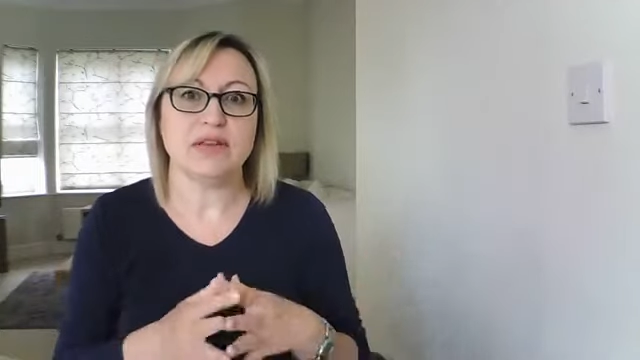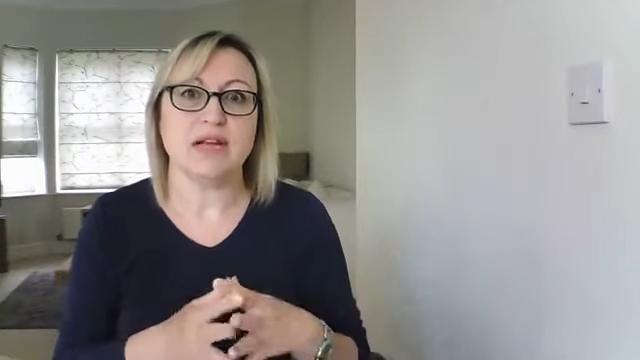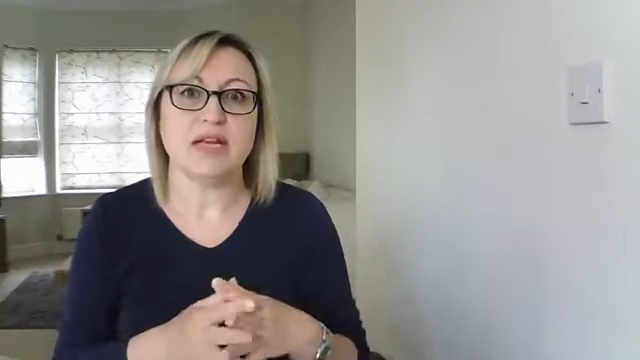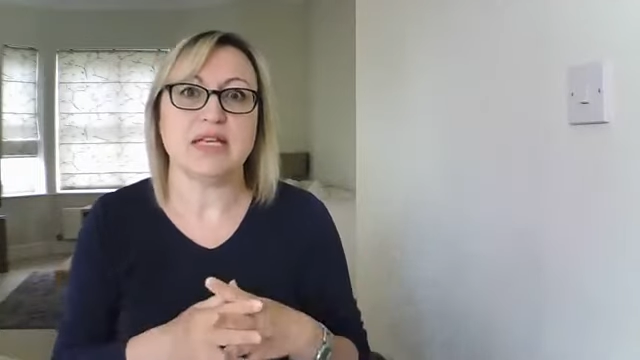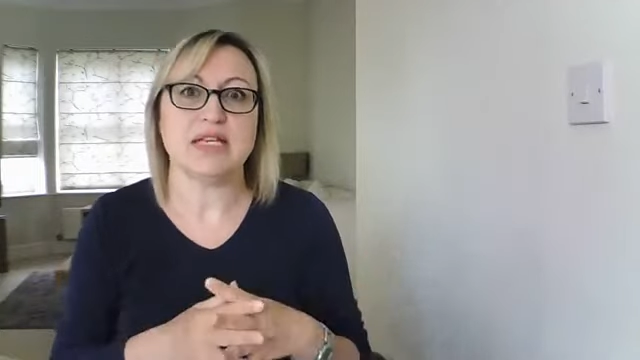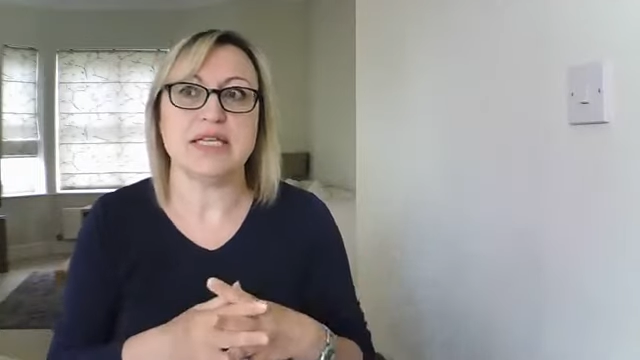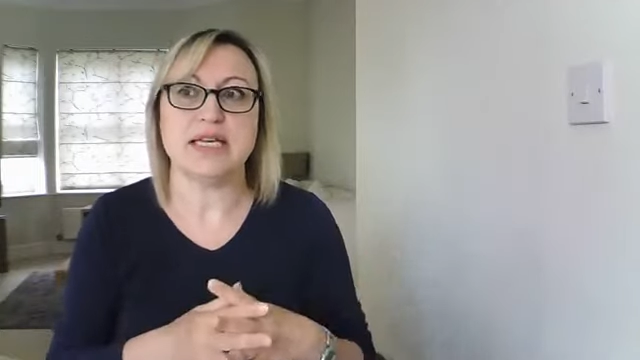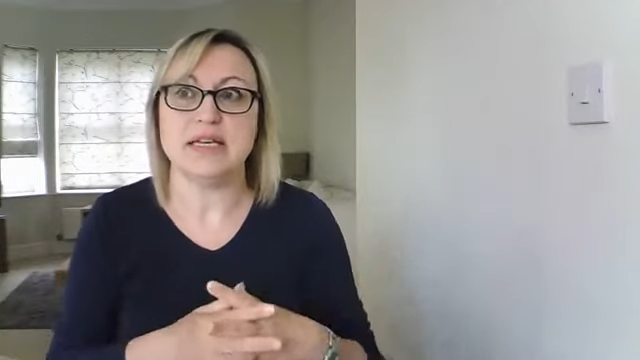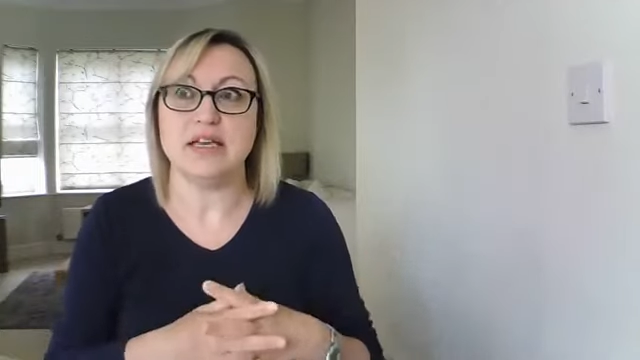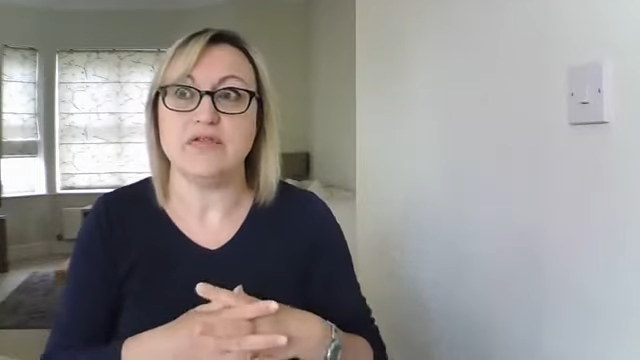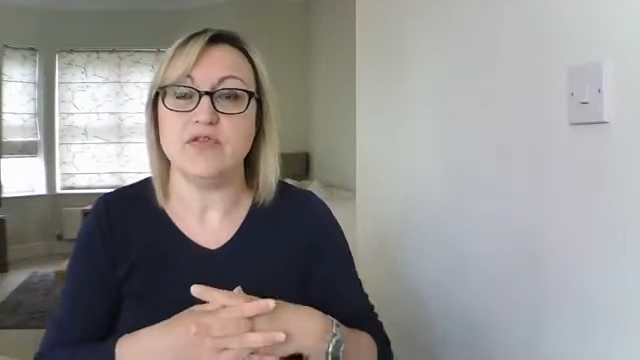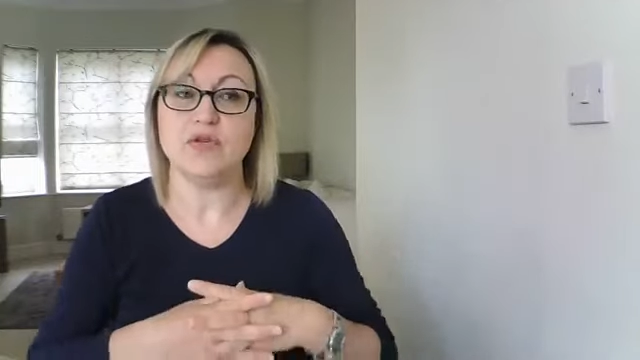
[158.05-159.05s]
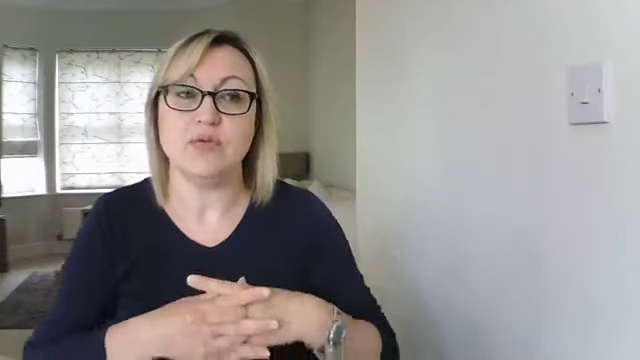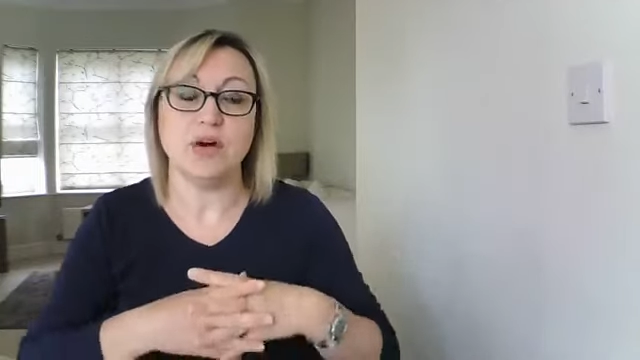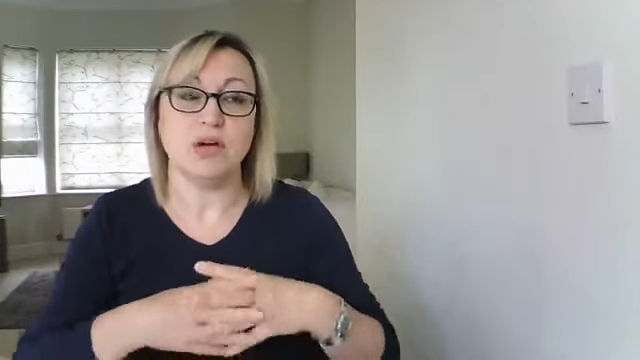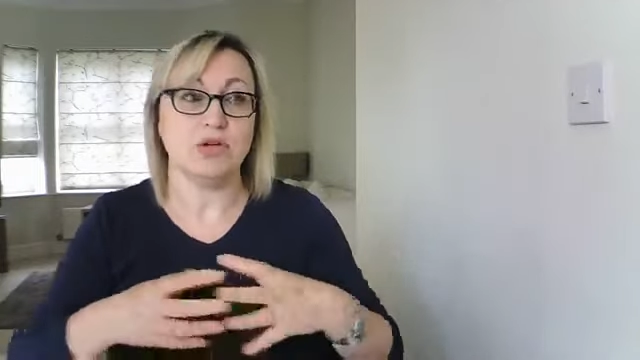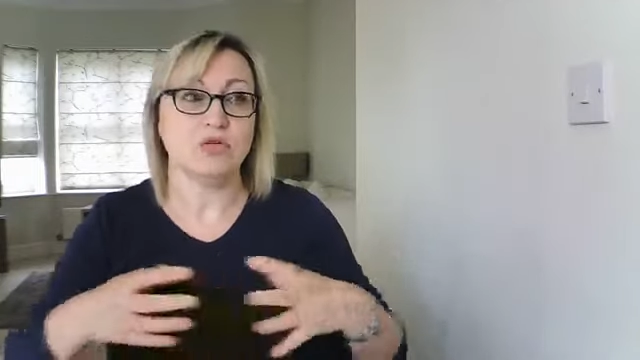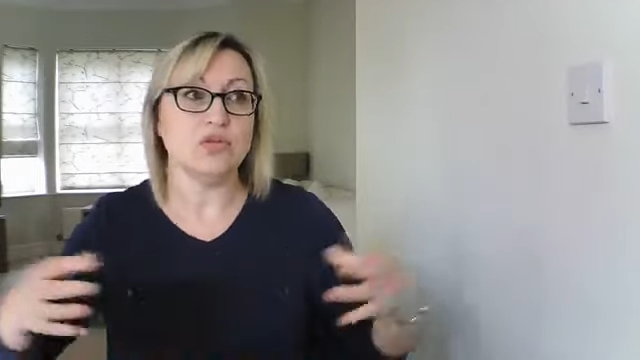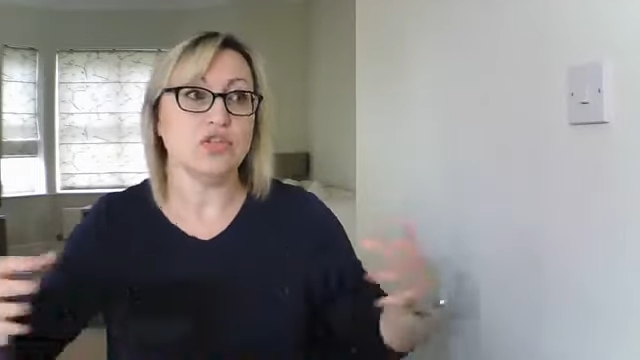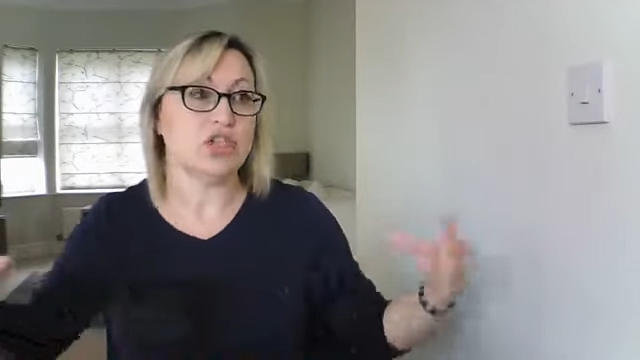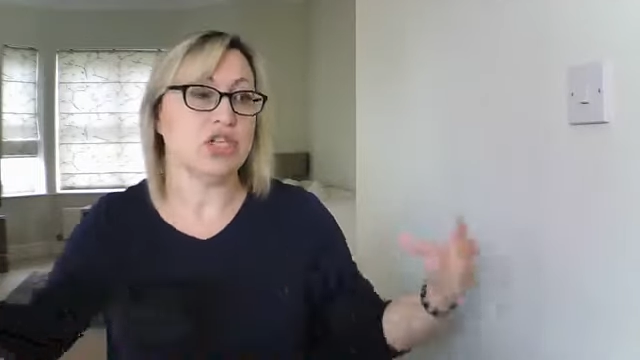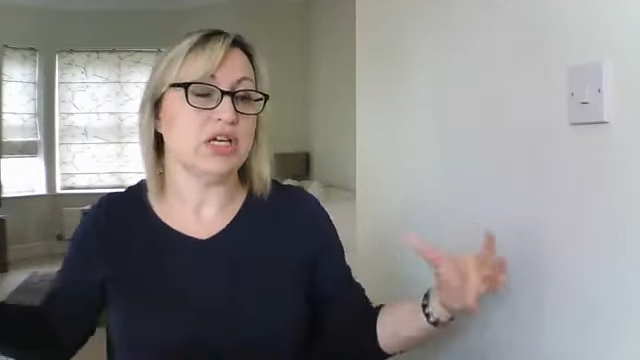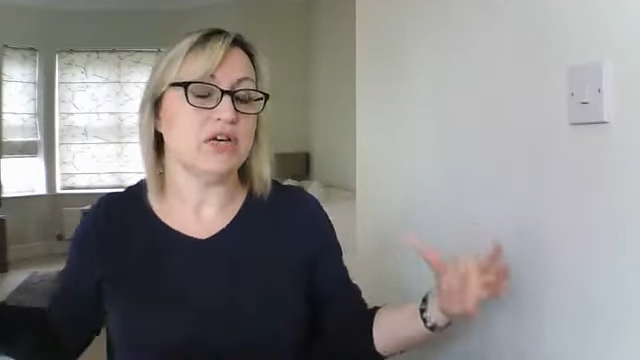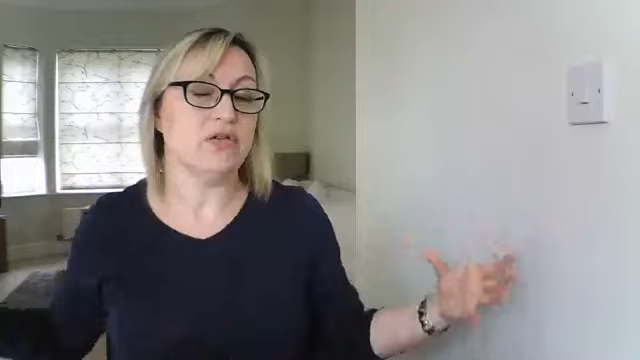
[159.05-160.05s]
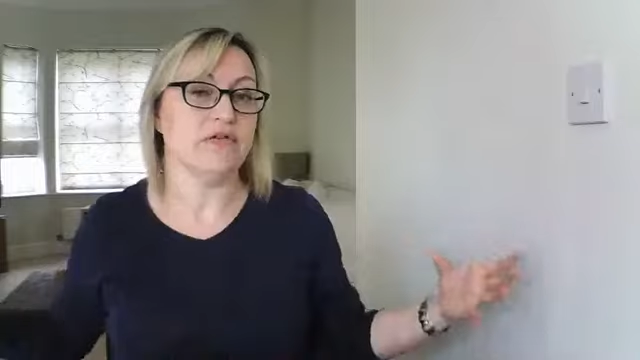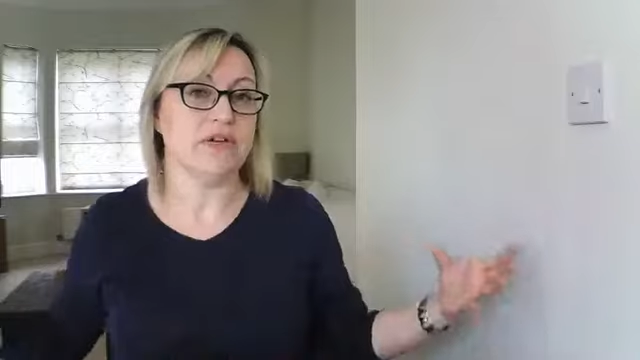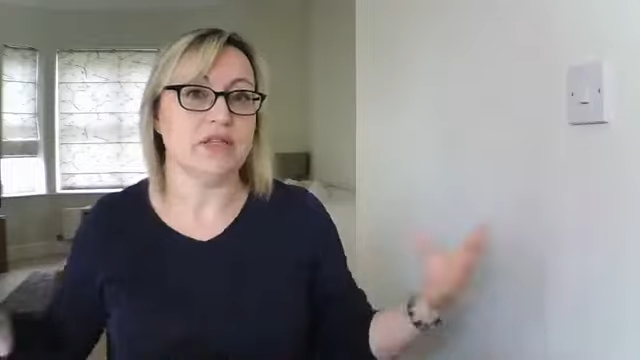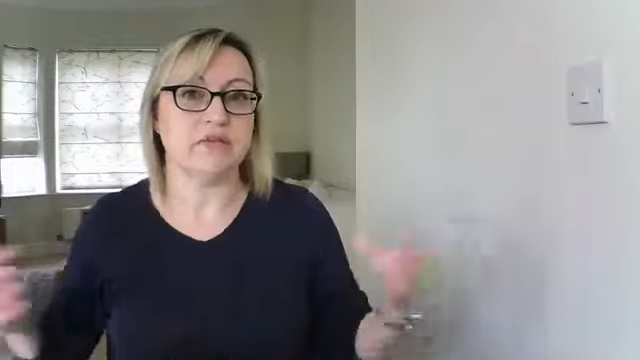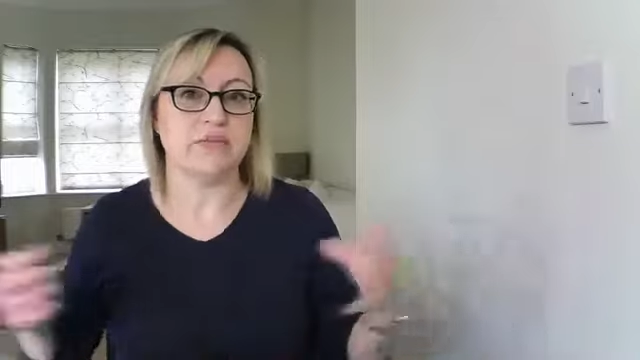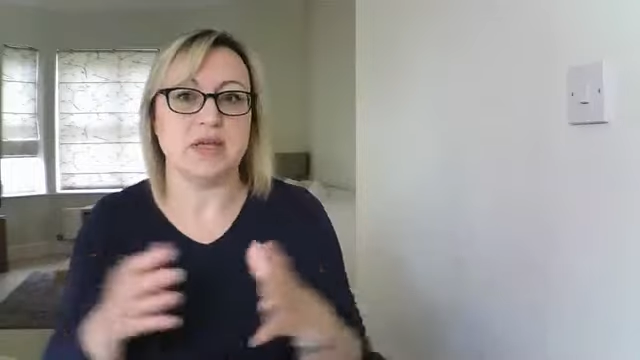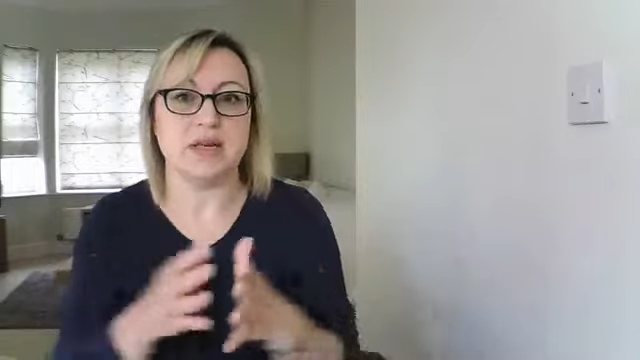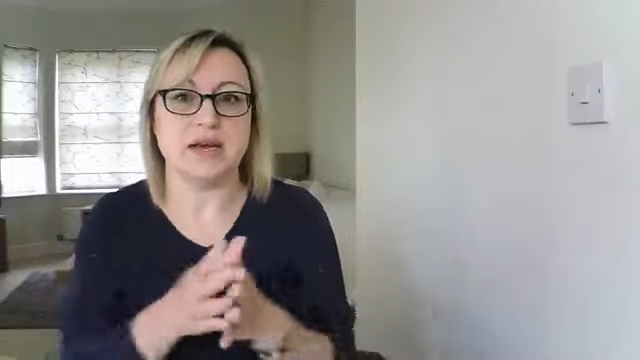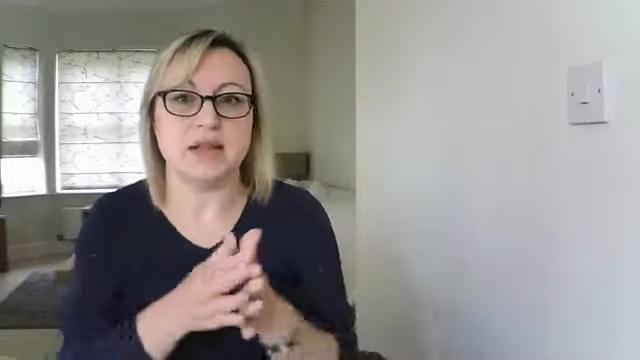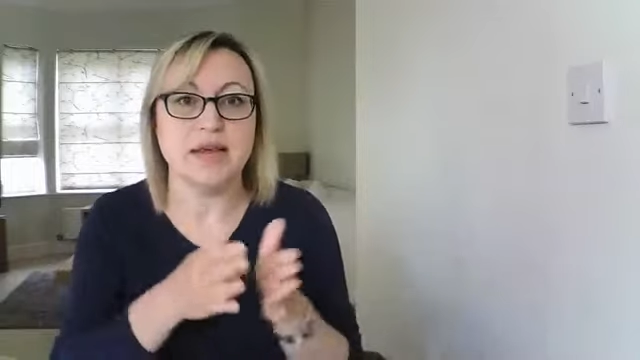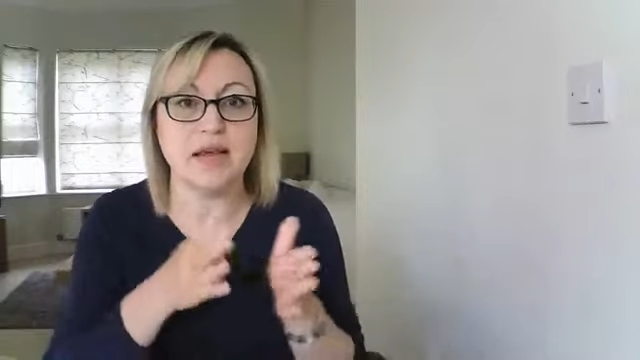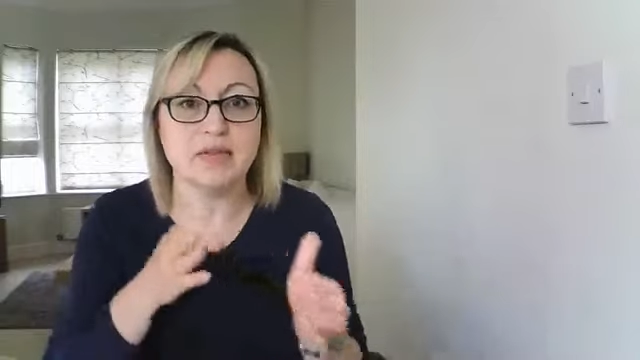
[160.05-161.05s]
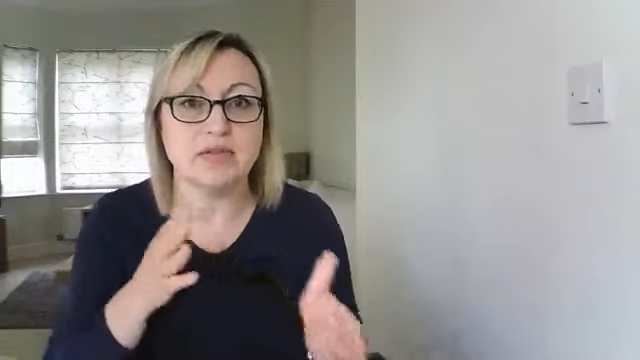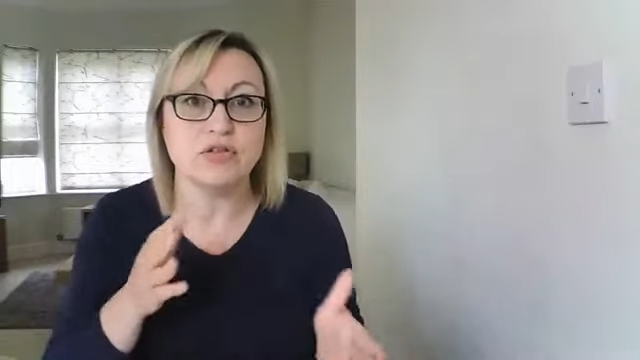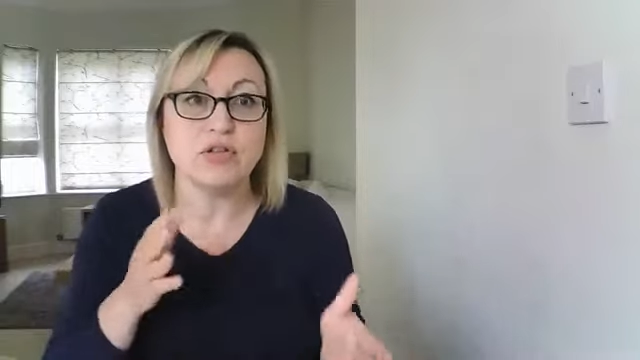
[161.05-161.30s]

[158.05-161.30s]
like I said, if you are launching or in something like that,